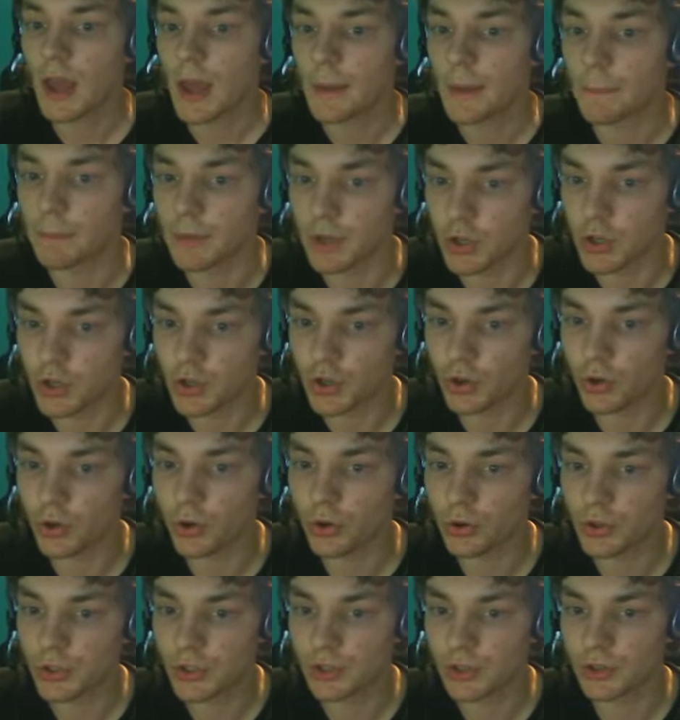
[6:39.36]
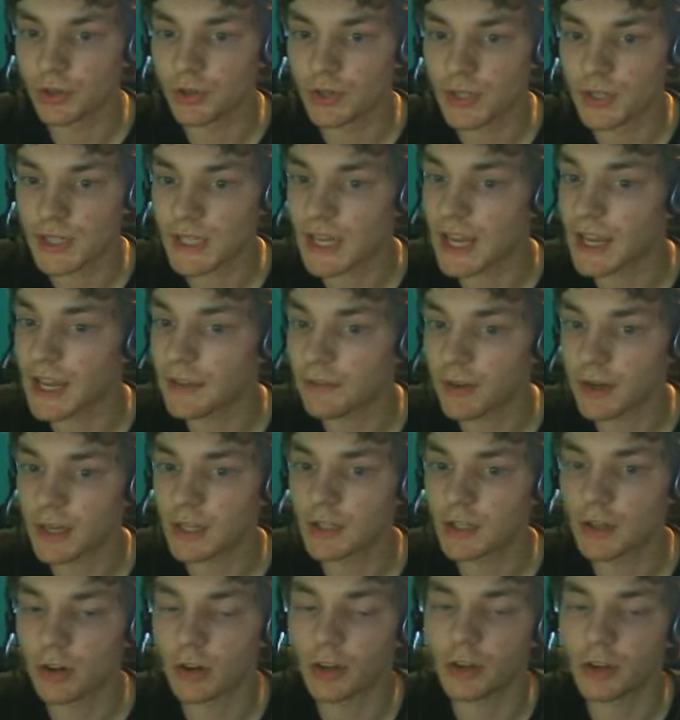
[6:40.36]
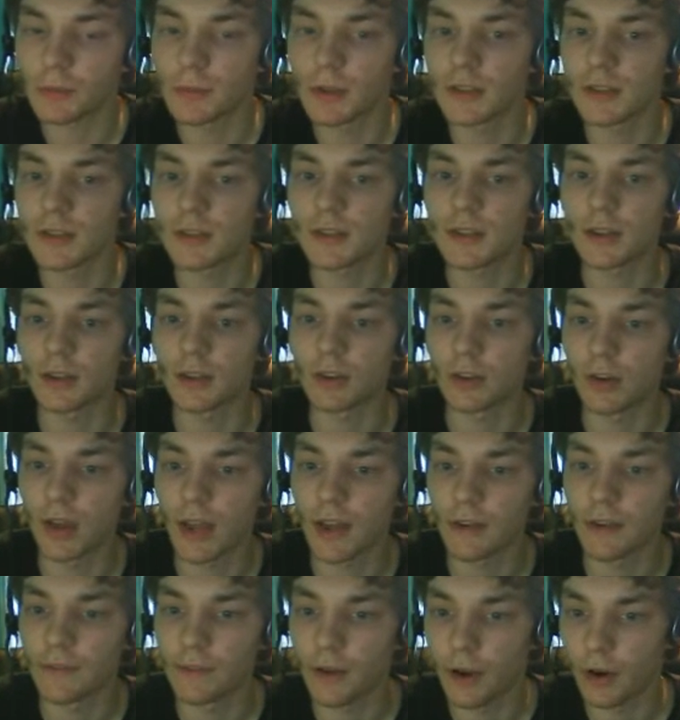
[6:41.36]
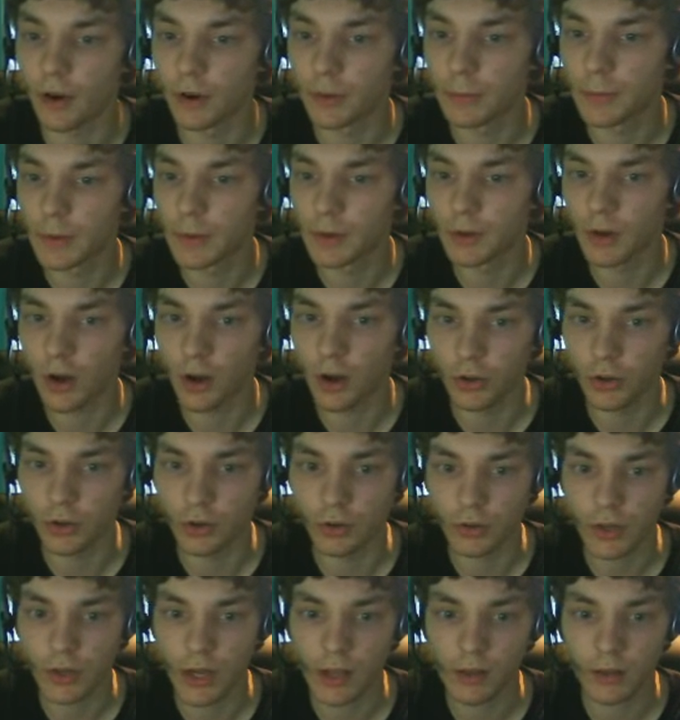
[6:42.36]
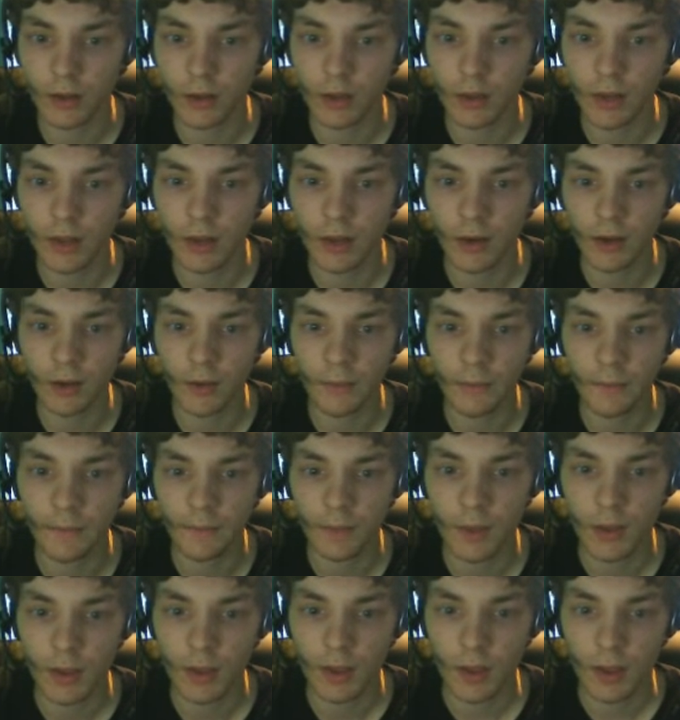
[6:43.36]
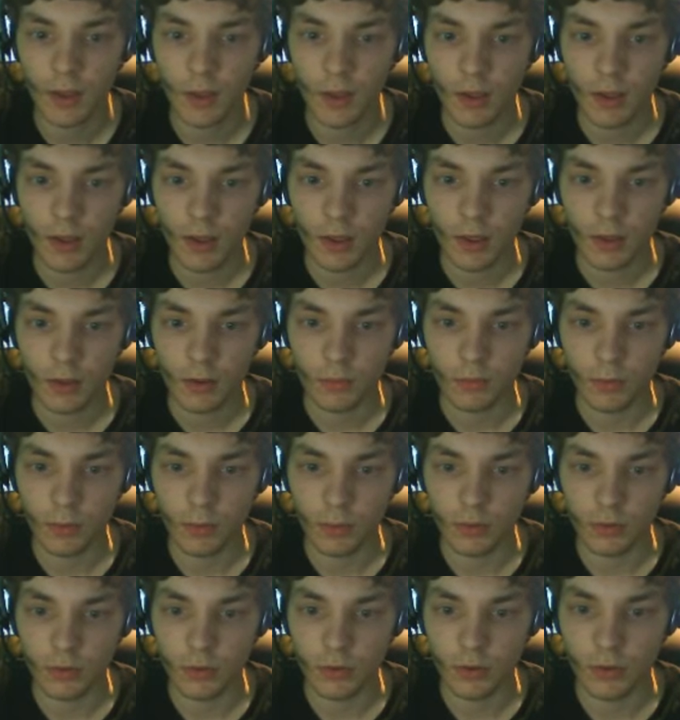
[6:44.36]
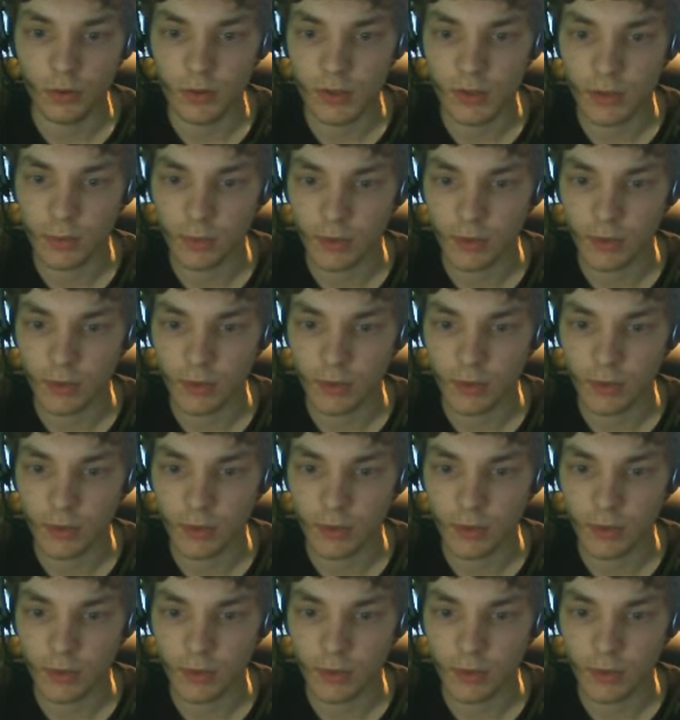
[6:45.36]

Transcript: be sure to save any documents that you have open on your calculator. What we'll do is we'll